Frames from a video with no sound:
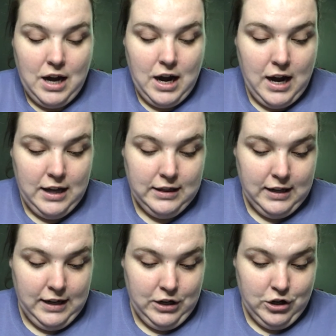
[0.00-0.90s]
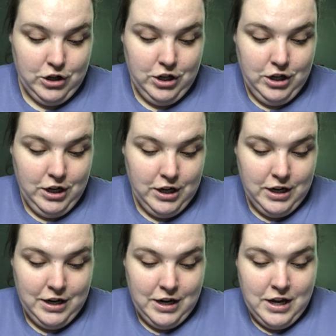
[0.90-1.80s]
eyeliner
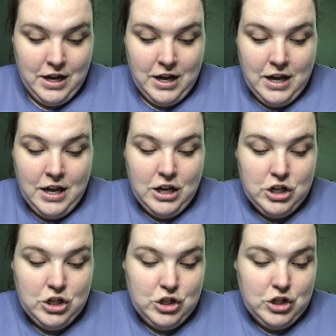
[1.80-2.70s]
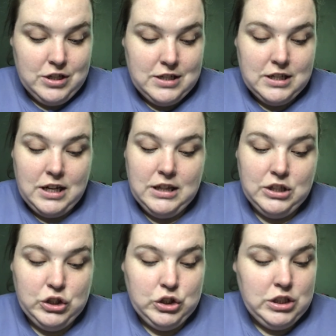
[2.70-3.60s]
just a
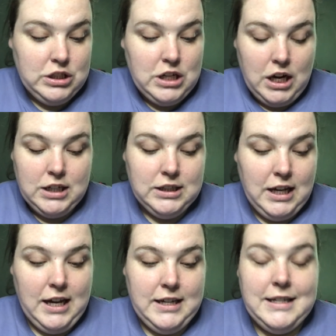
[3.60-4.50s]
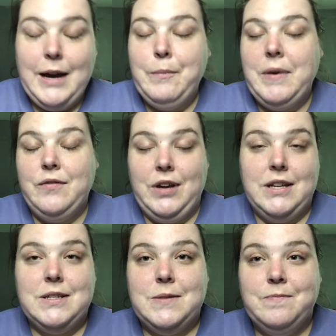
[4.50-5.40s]
little dotted line down my
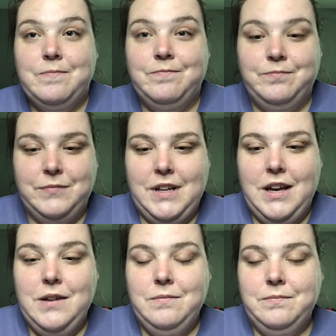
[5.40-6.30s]
face, okay?